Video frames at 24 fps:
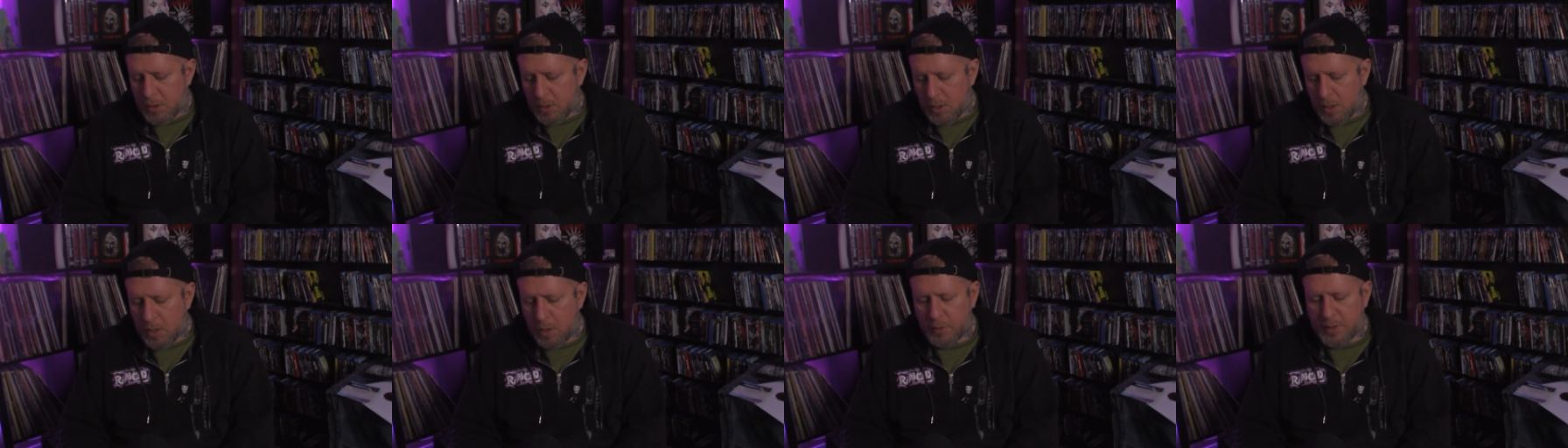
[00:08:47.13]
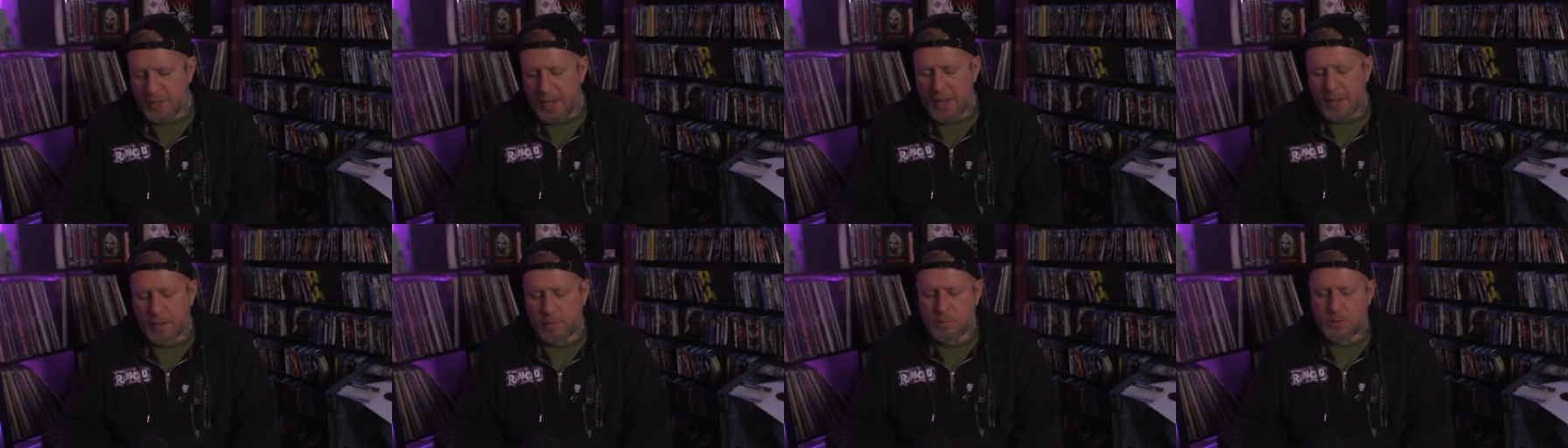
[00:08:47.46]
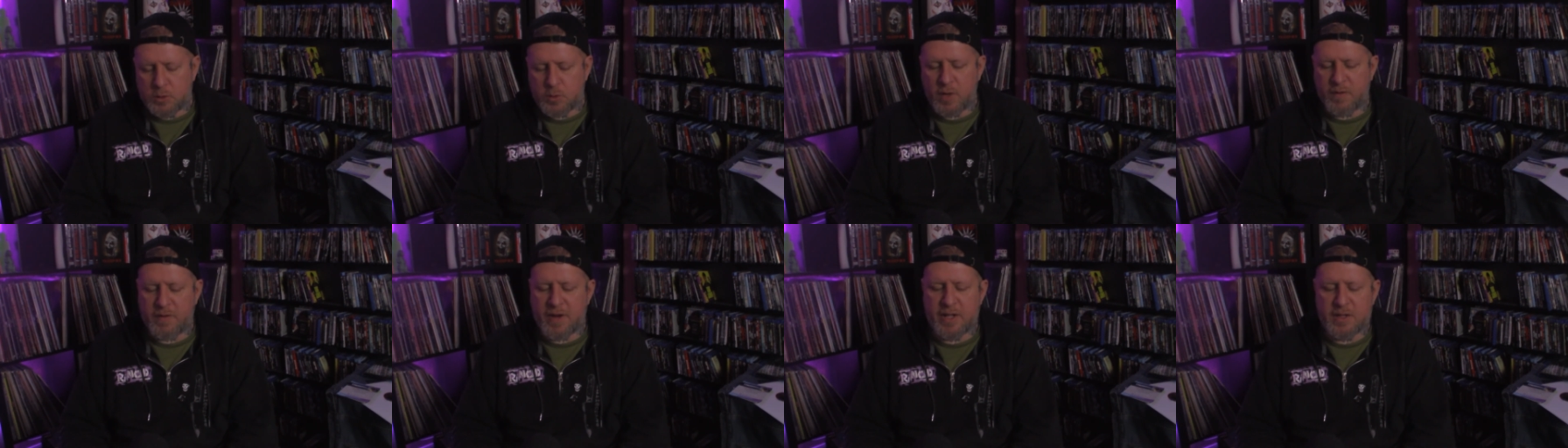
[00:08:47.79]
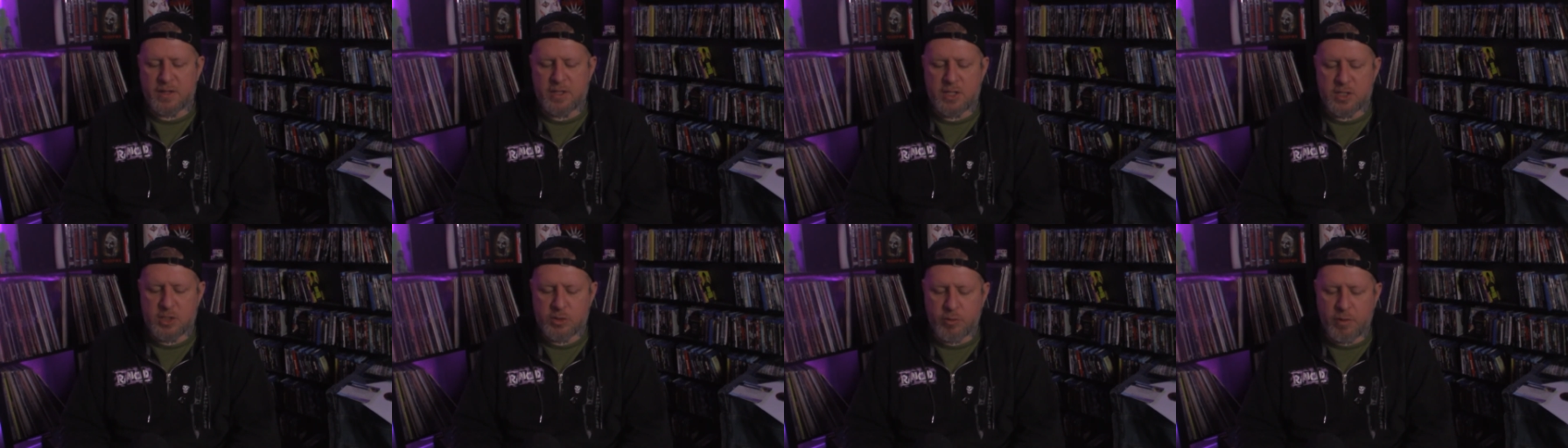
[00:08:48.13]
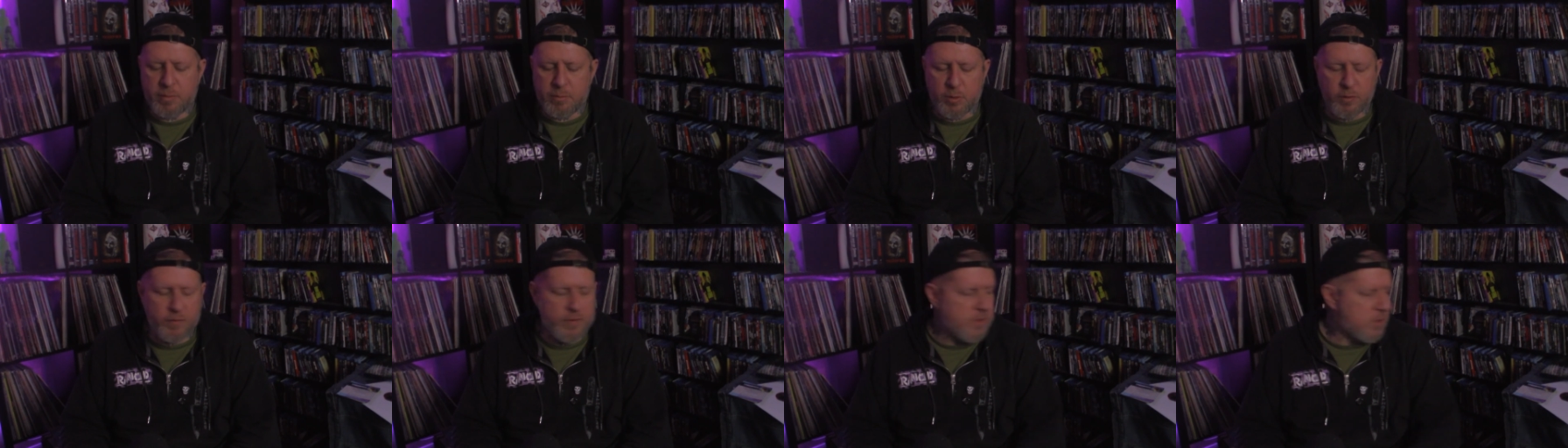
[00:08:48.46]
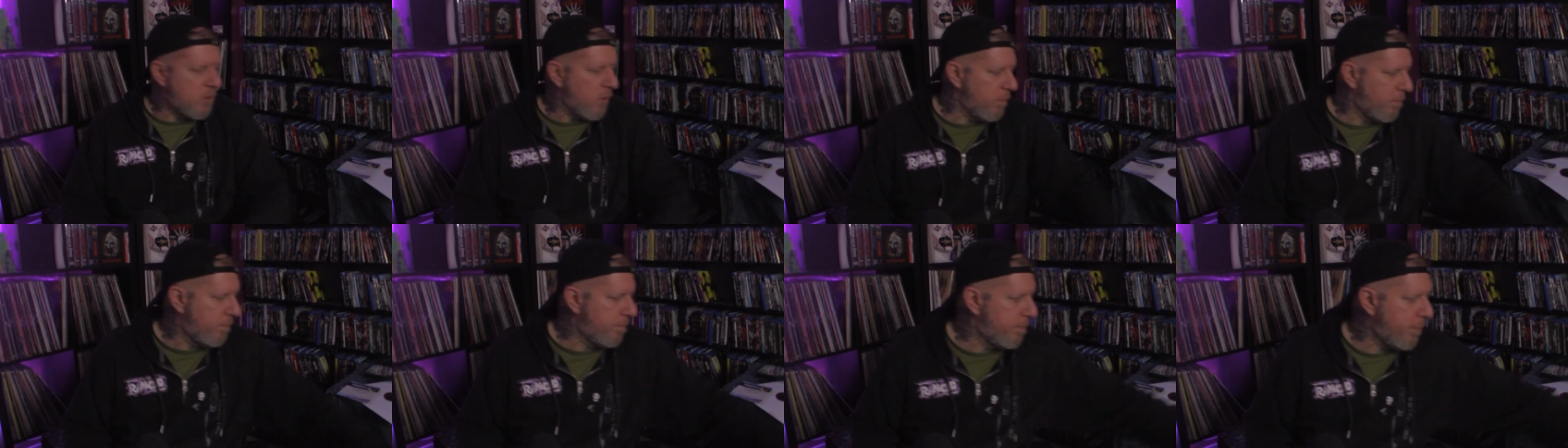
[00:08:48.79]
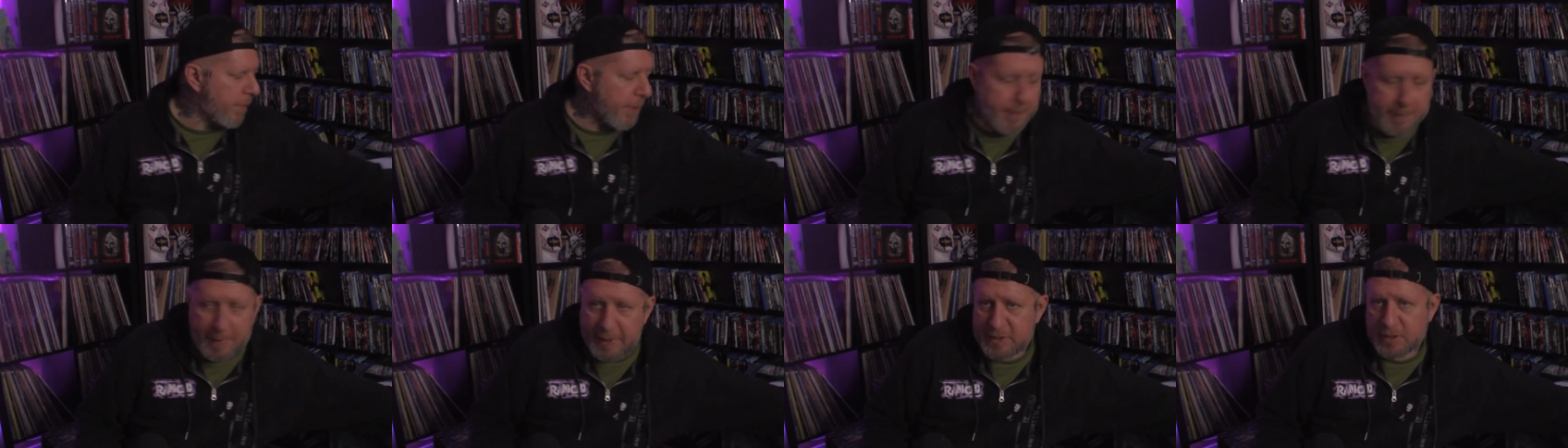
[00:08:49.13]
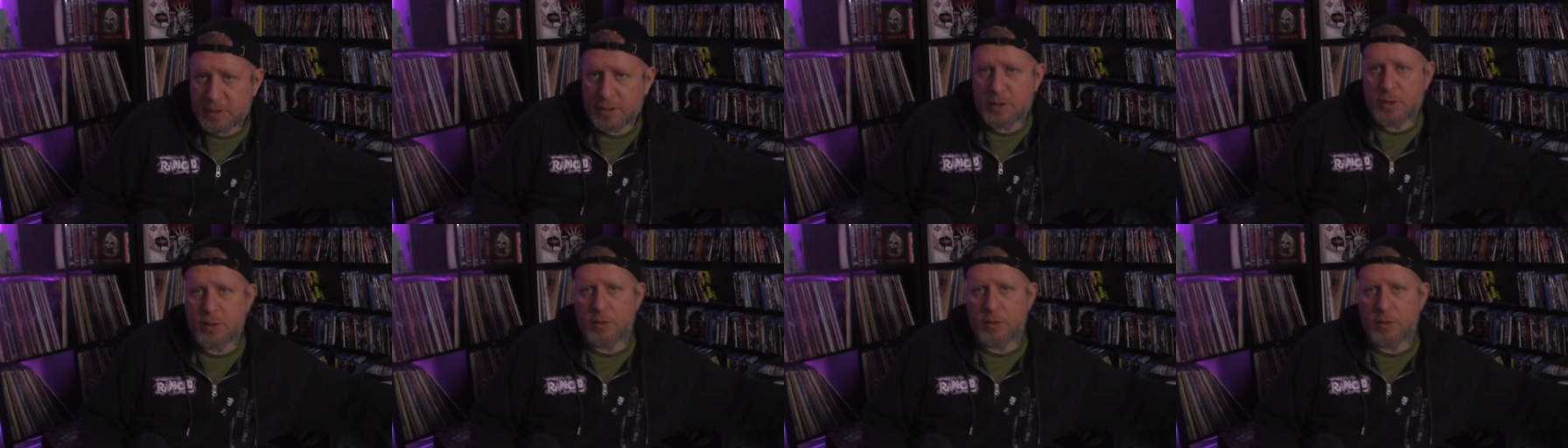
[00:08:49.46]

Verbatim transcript: Okay, so I've got these three movies. So basically,